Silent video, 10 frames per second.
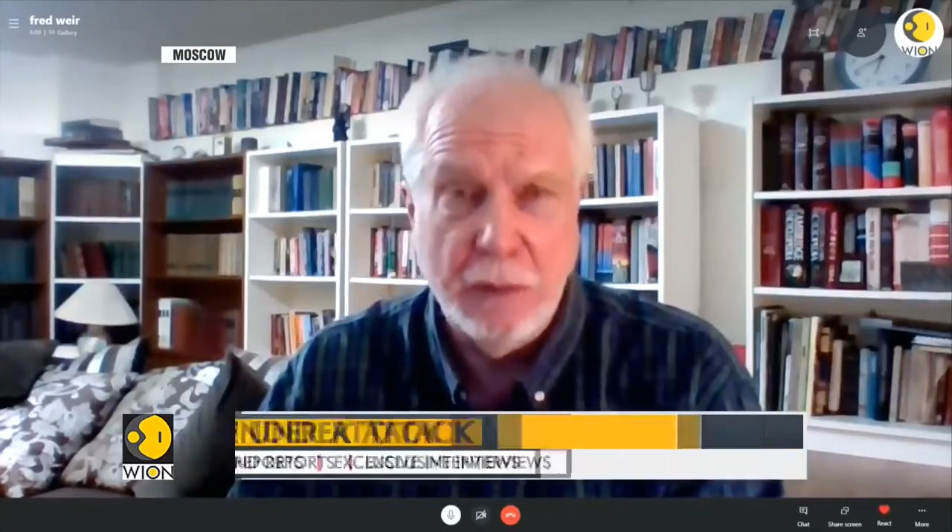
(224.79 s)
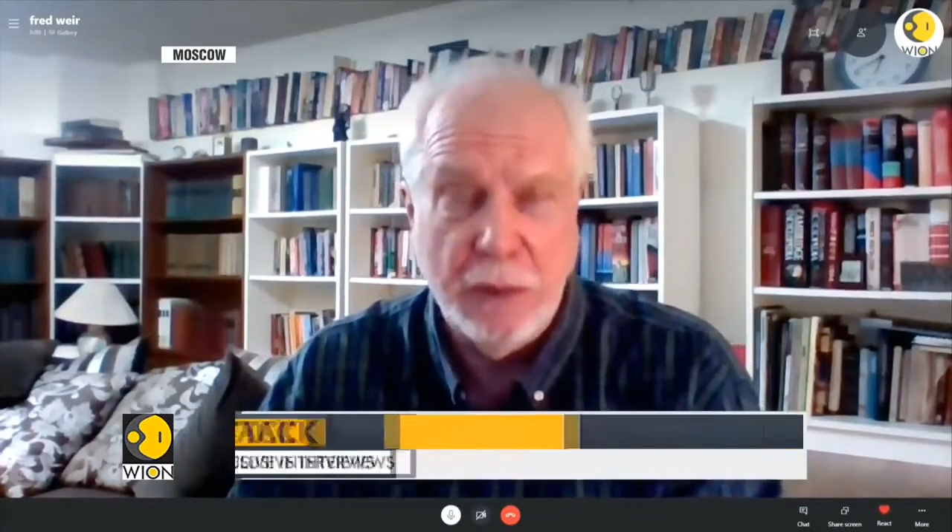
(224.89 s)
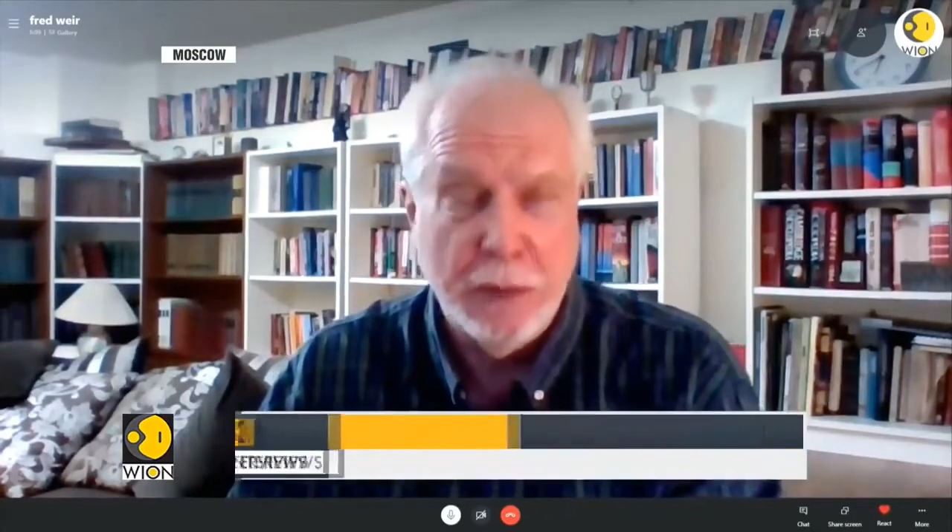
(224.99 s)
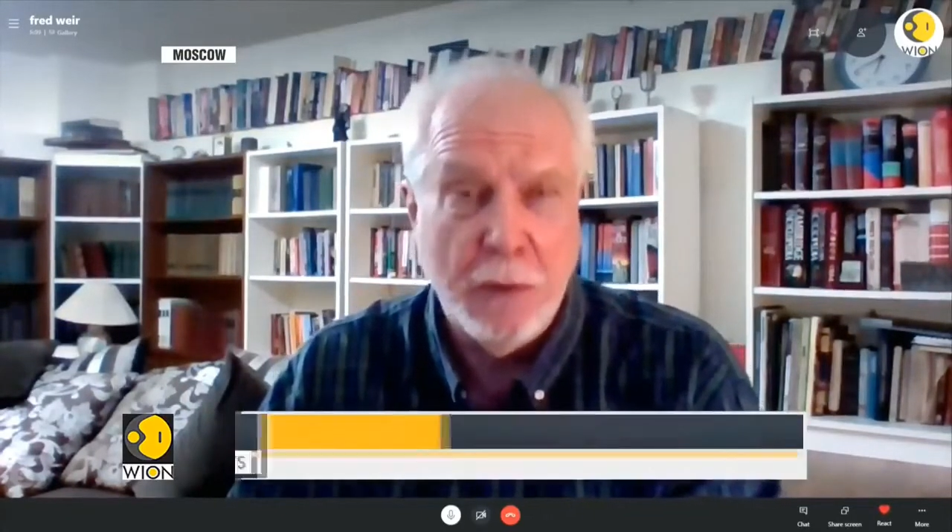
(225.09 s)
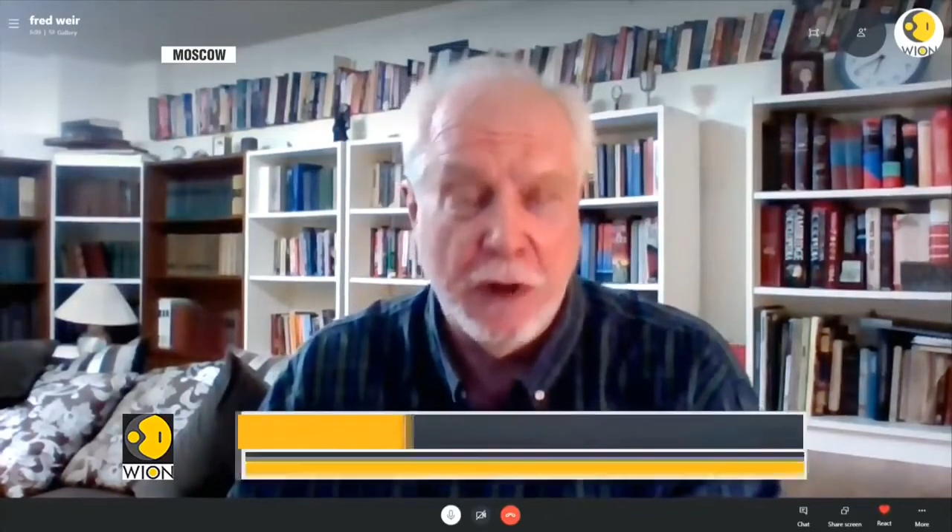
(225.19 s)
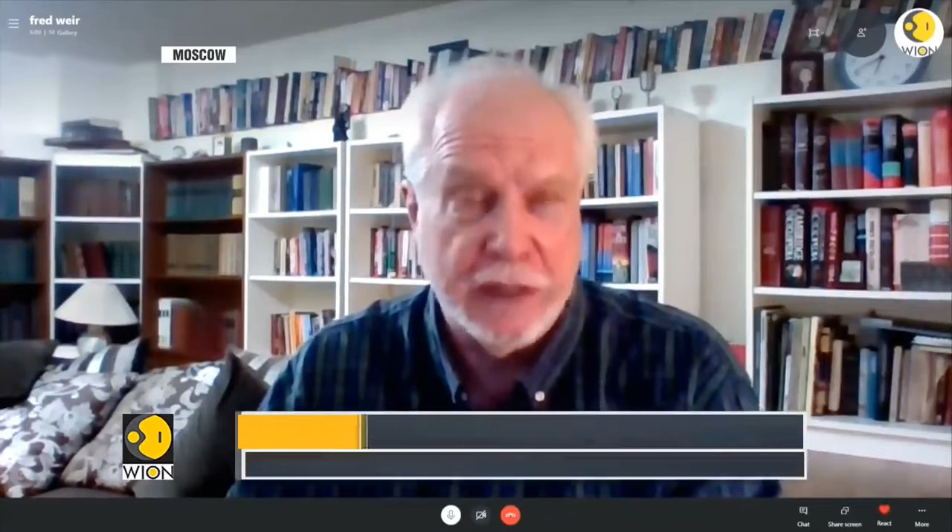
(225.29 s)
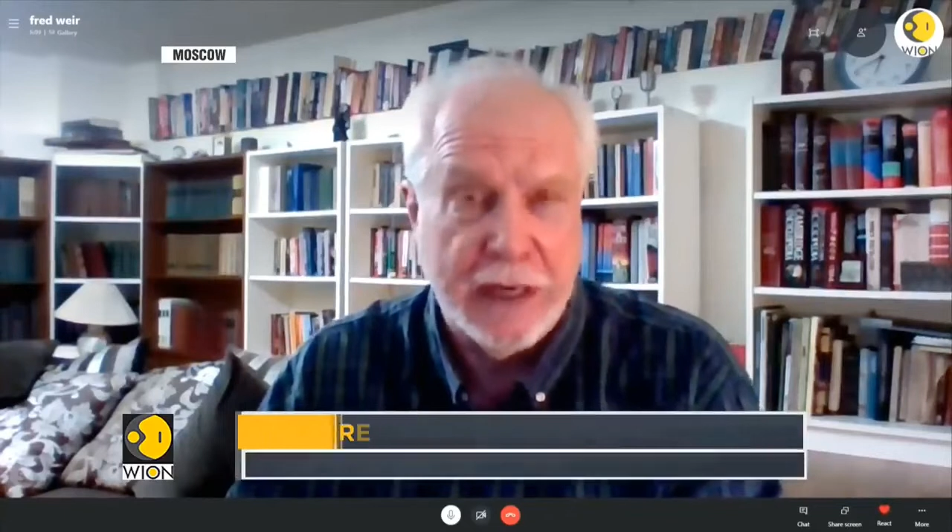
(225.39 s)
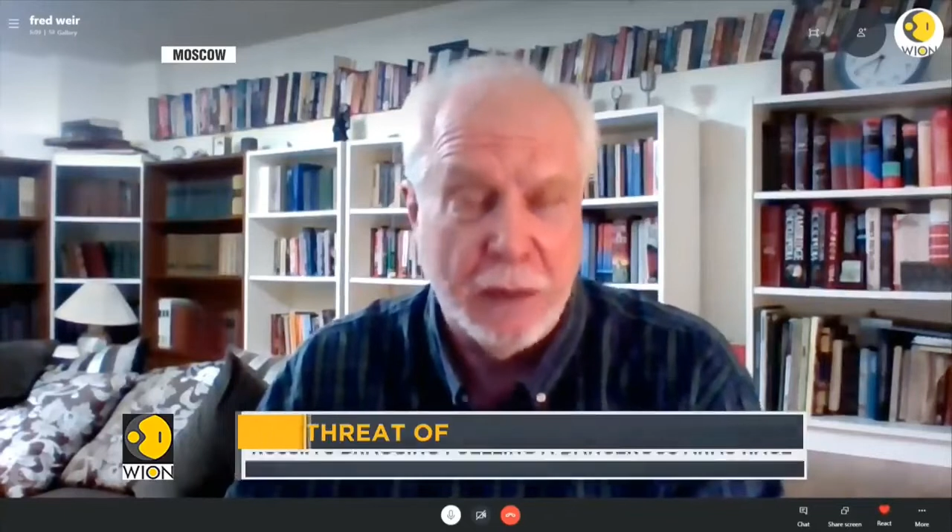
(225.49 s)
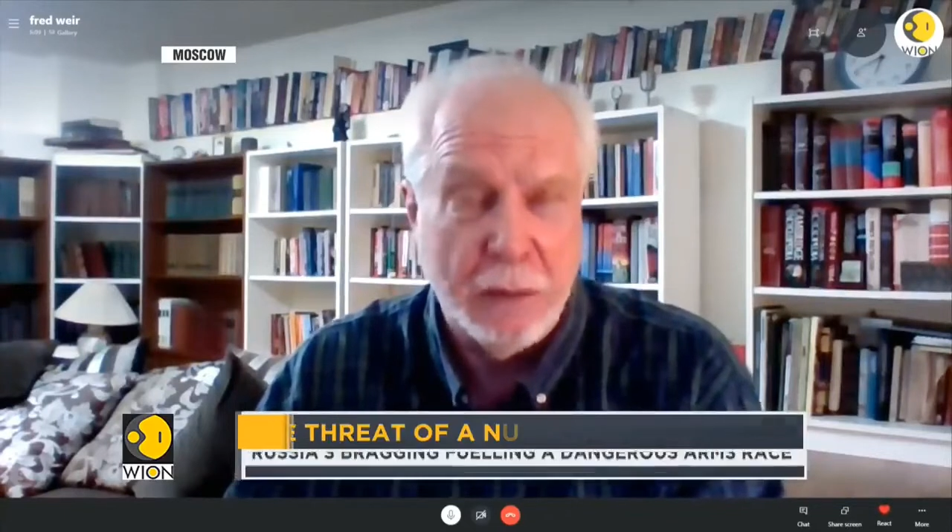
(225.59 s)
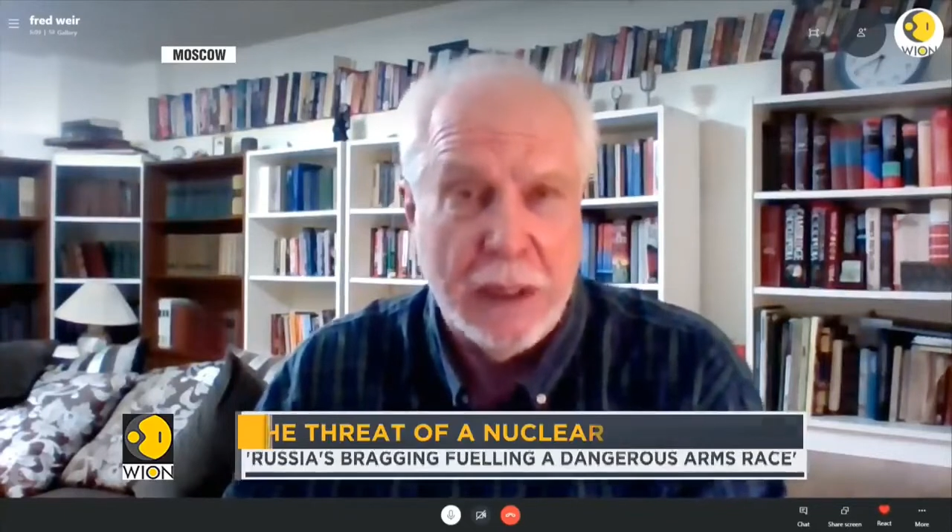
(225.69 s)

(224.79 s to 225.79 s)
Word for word: were in Moscow.